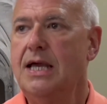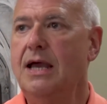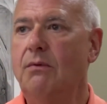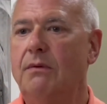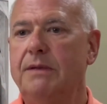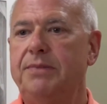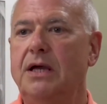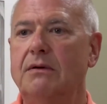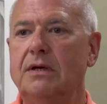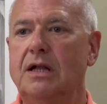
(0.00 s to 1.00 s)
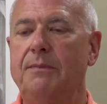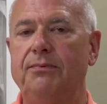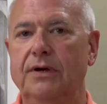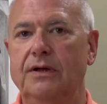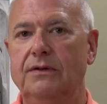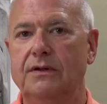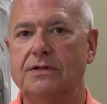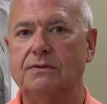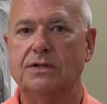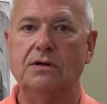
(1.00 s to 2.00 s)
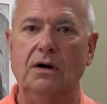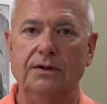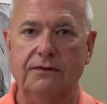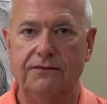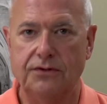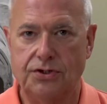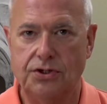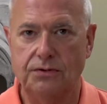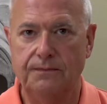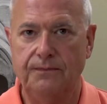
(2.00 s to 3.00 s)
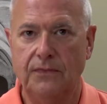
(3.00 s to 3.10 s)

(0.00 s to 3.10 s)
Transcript: And what we pair it up with is what's called a virtue.